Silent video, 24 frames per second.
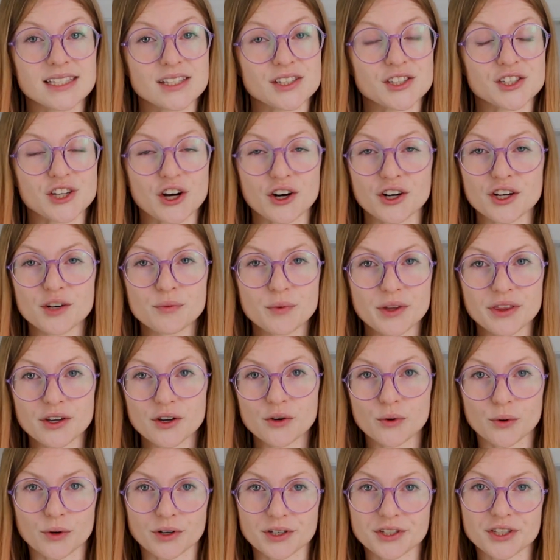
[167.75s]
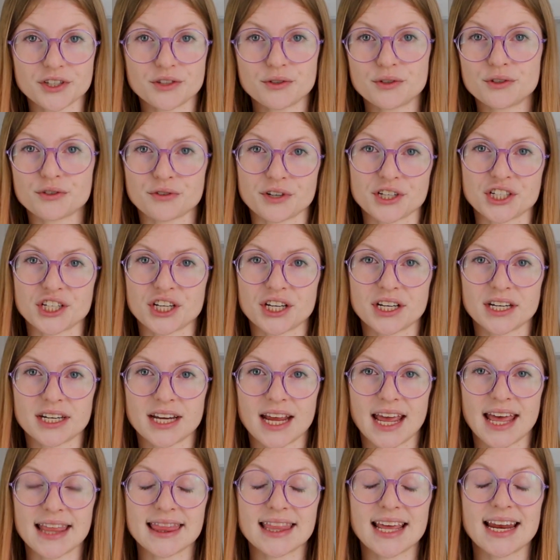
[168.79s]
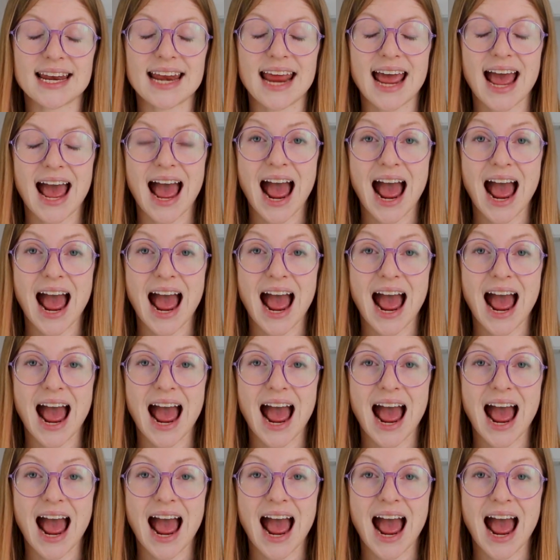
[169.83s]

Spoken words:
started with a course in nutrition and then